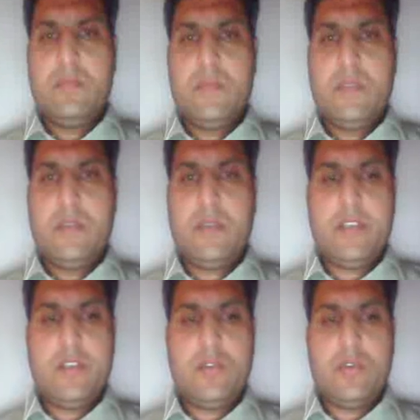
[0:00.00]

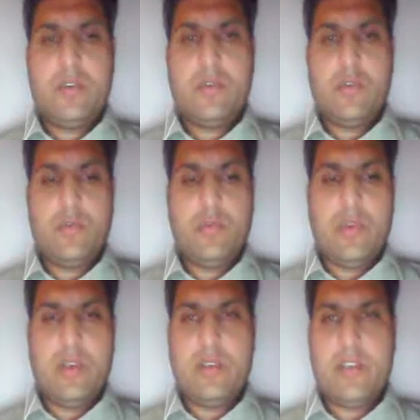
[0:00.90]
Dear student, hope you
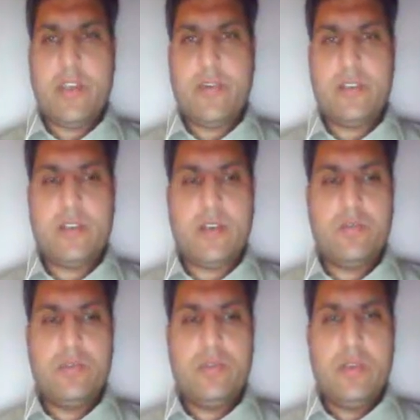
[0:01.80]
will safe and sound.